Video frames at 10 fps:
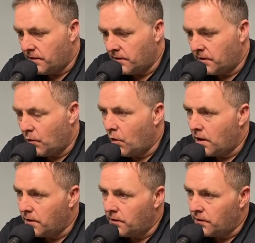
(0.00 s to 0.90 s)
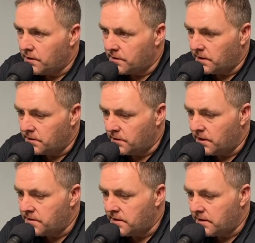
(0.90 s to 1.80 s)
You're going to want to do this thing. So
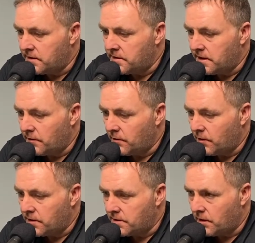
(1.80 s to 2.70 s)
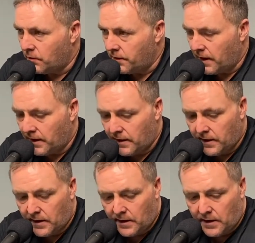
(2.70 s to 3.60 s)
let's say we're going to start with that.
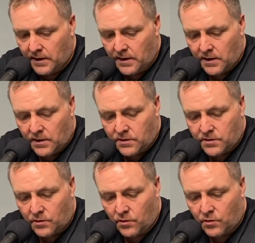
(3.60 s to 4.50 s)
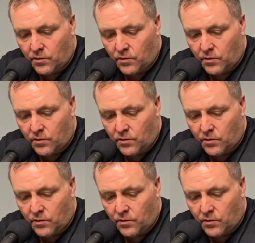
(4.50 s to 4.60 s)
So